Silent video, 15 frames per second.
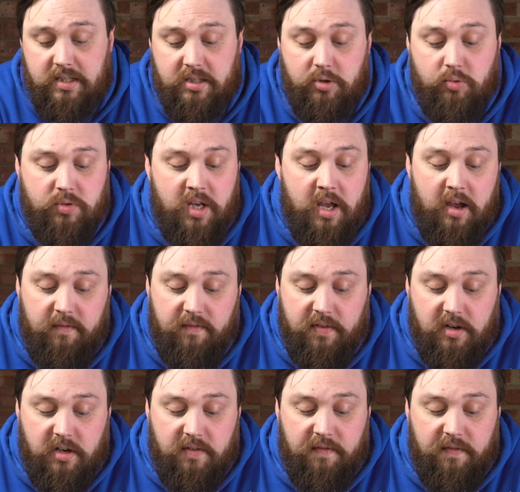suit
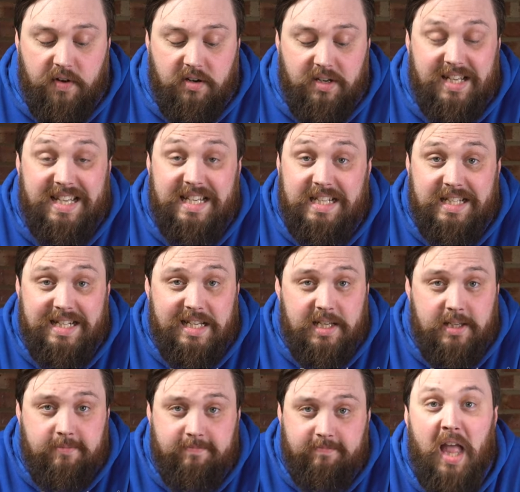very, very
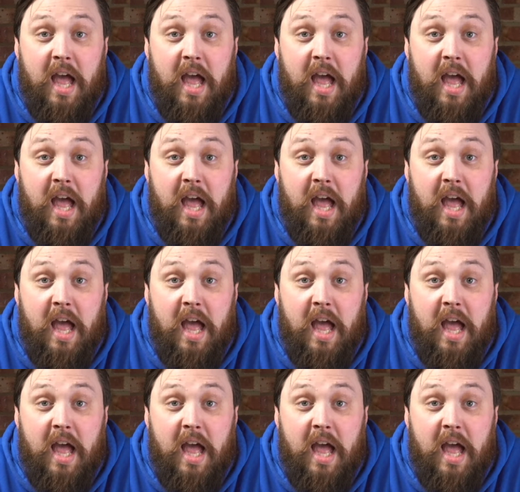easily.